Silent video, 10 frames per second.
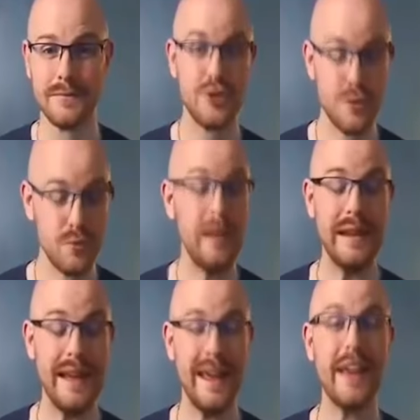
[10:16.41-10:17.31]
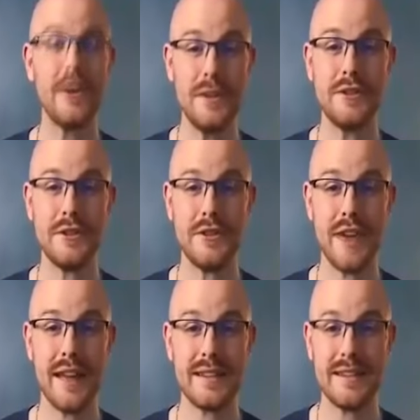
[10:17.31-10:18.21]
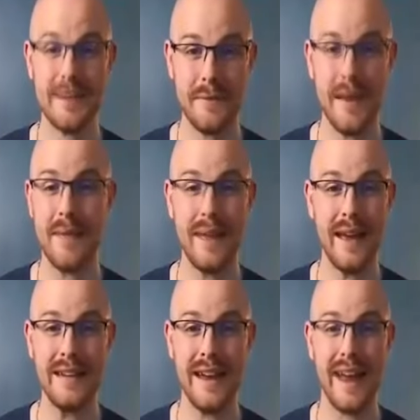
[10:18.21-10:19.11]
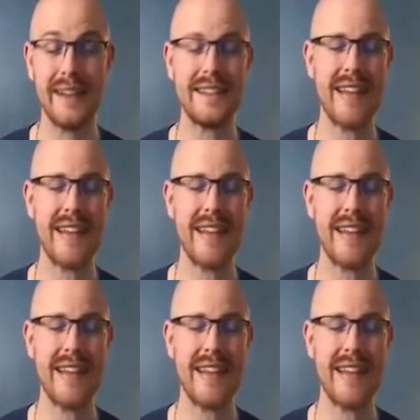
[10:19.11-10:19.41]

To really increase your chances of becoming a data analyst,